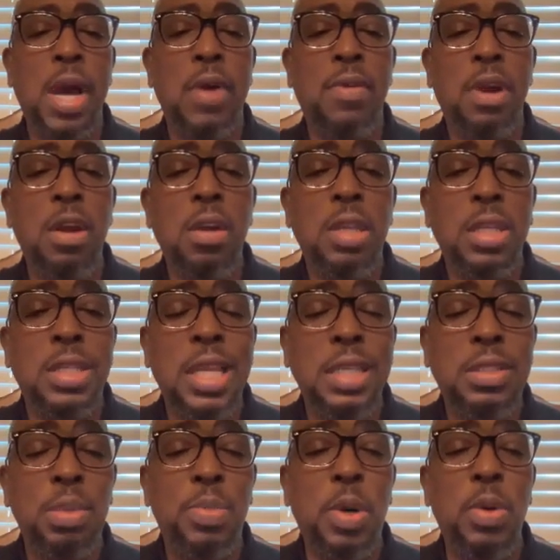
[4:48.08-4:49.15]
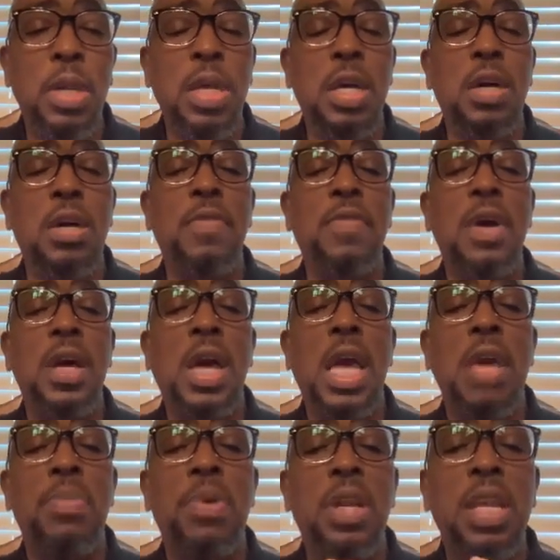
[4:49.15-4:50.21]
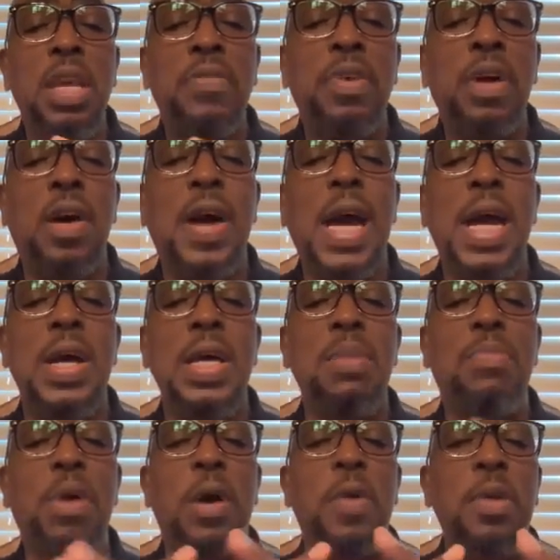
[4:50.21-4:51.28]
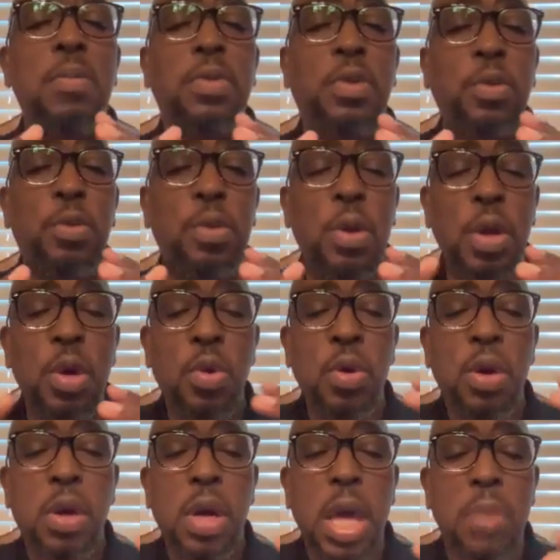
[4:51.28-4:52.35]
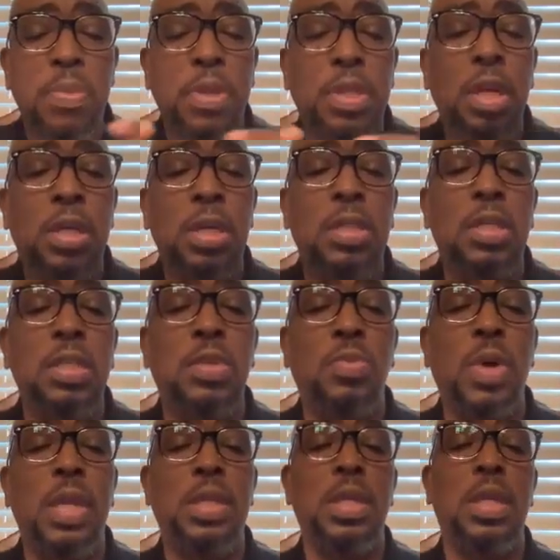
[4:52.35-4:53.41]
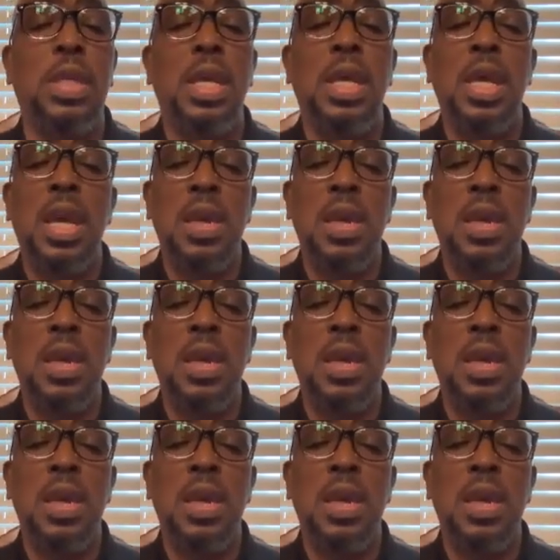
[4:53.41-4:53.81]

I've heard the testimony of a believer of how he brought them through a particular situation.